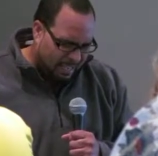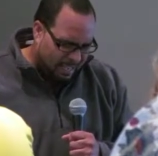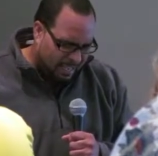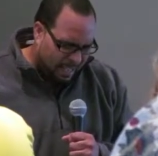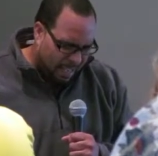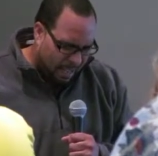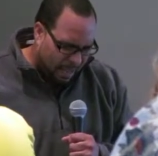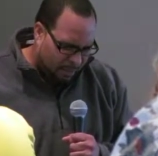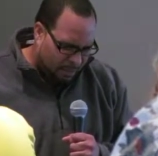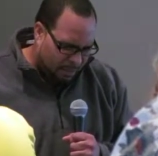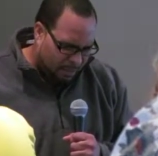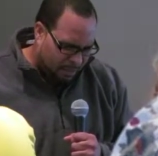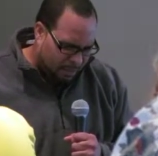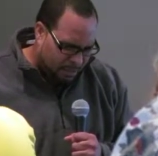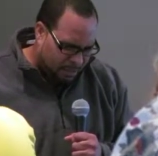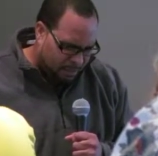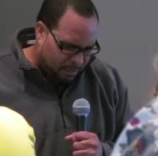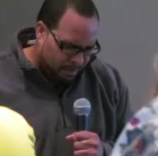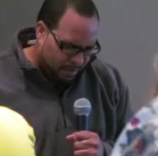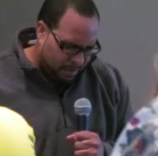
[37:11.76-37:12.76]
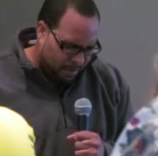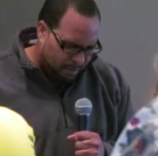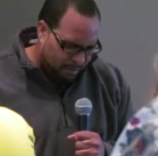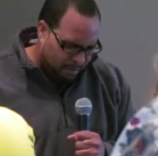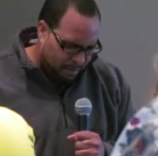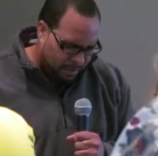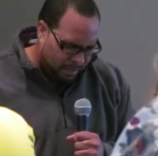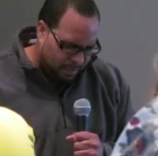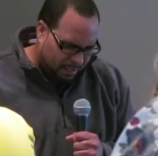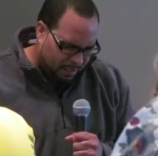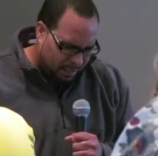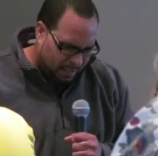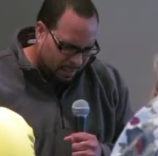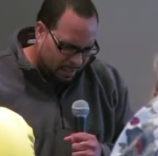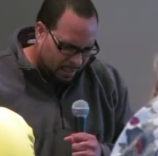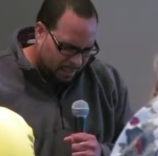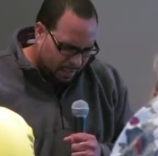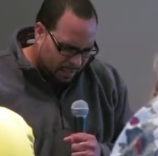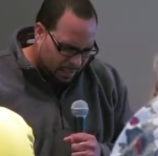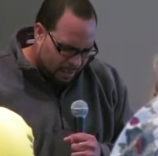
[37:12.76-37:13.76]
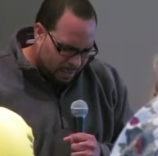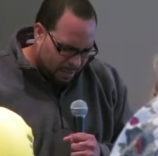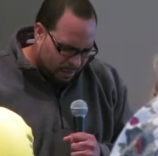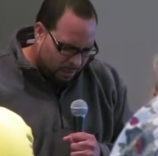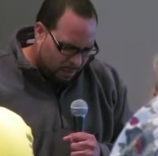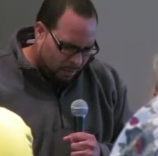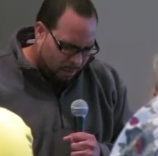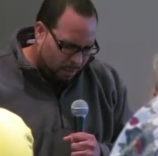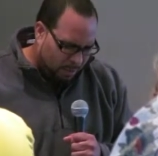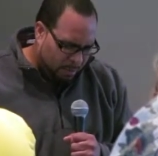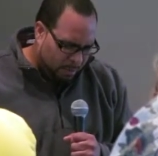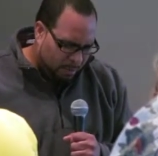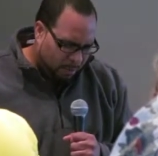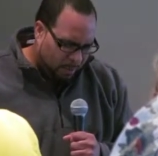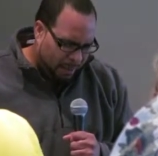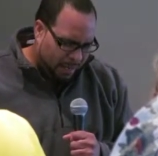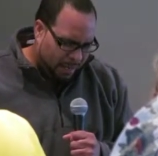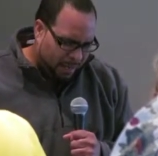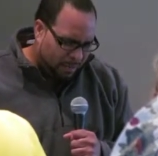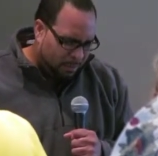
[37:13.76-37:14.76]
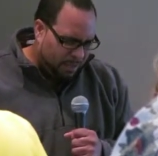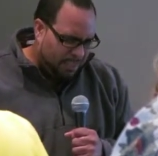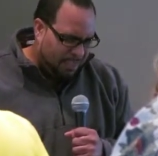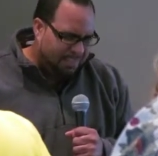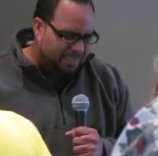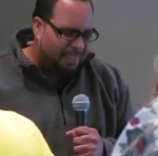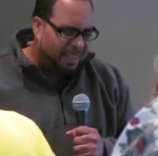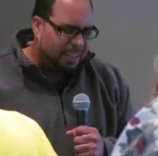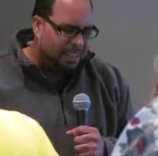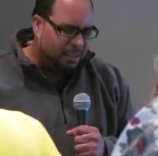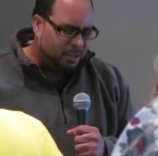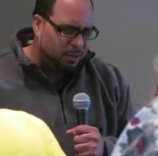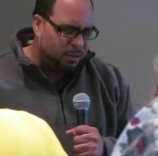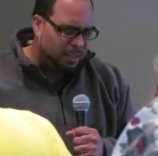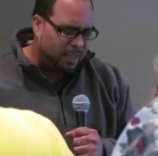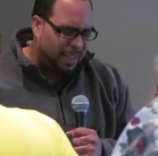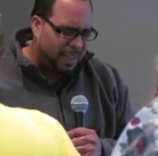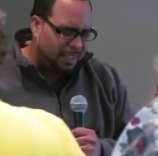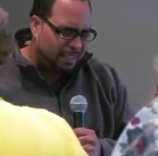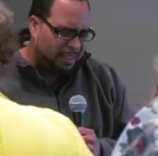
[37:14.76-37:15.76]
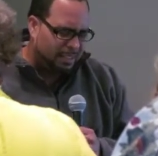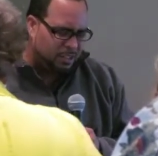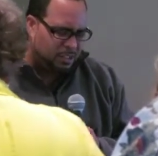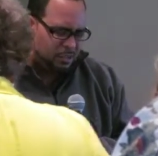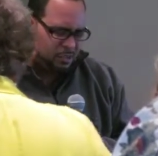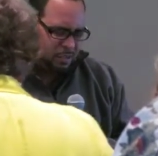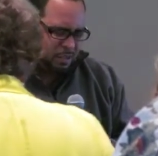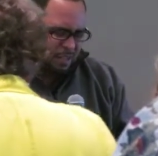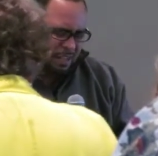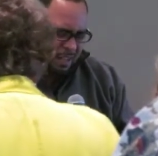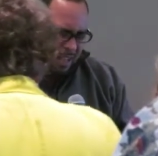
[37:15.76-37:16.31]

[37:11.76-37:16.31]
in the gap for this man, Father God. Father, we pray, we thank you, God, that you